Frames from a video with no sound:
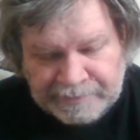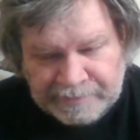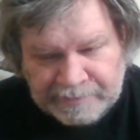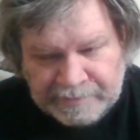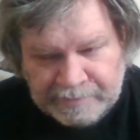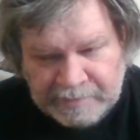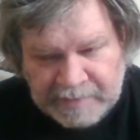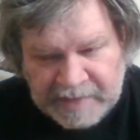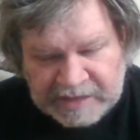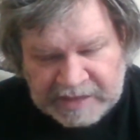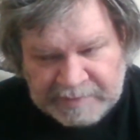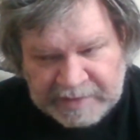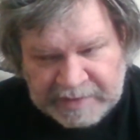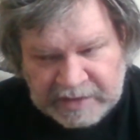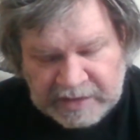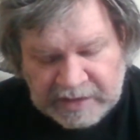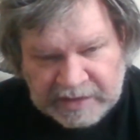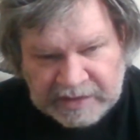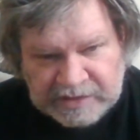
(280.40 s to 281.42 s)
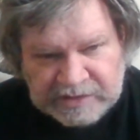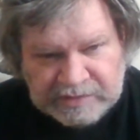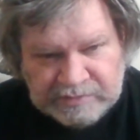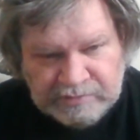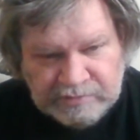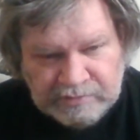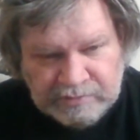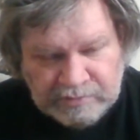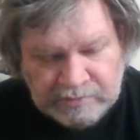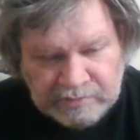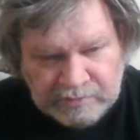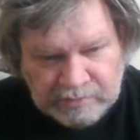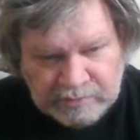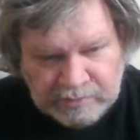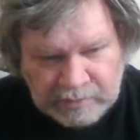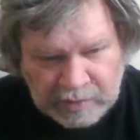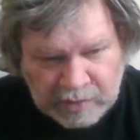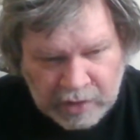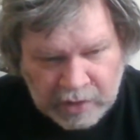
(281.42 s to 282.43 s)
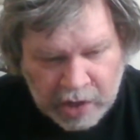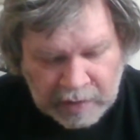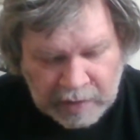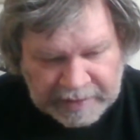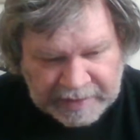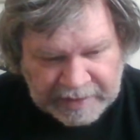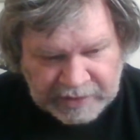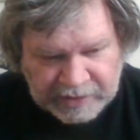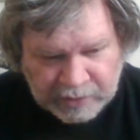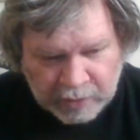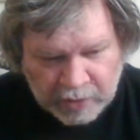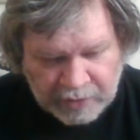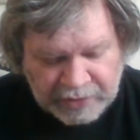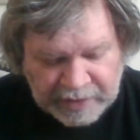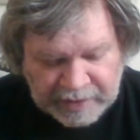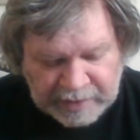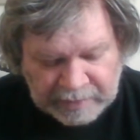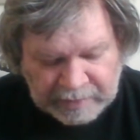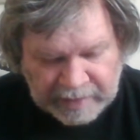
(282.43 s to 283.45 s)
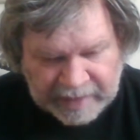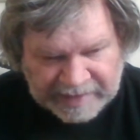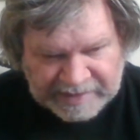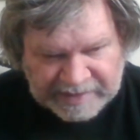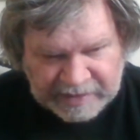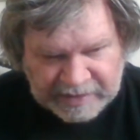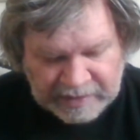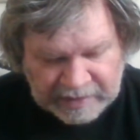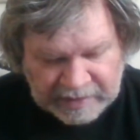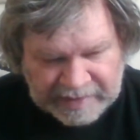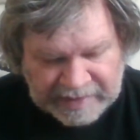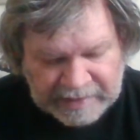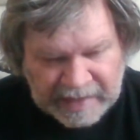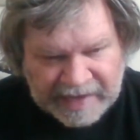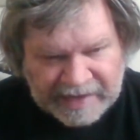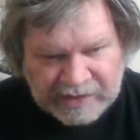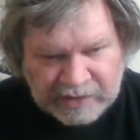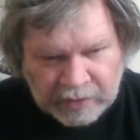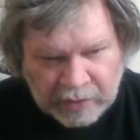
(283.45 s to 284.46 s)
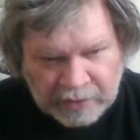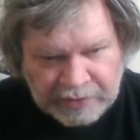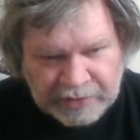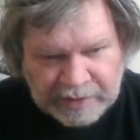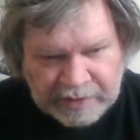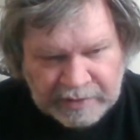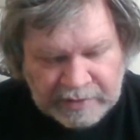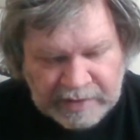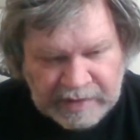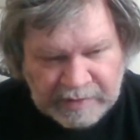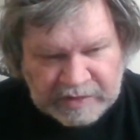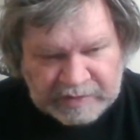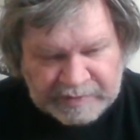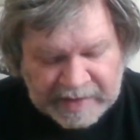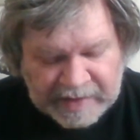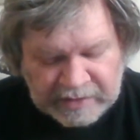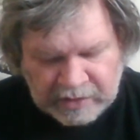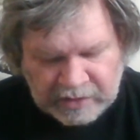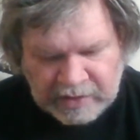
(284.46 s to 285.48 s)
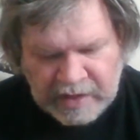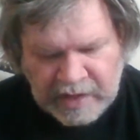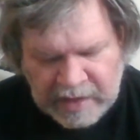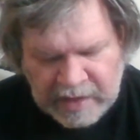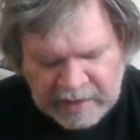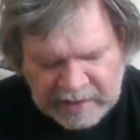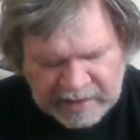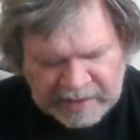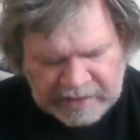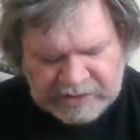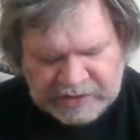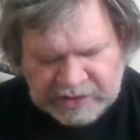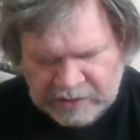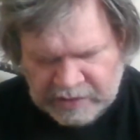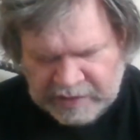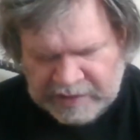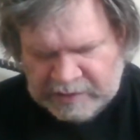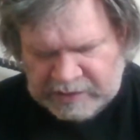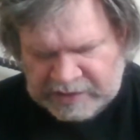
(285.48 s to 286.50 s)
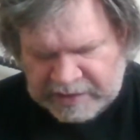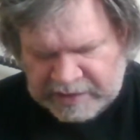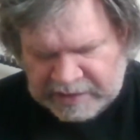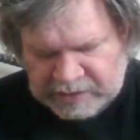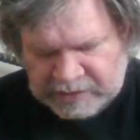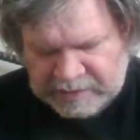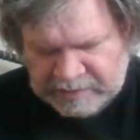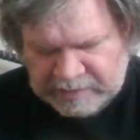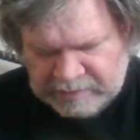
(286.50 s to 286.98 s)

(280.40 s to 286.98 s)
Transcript: and that's because Harlan and Dorothy liked you know he liked Dorothy, he respected her, and you know he was gonna.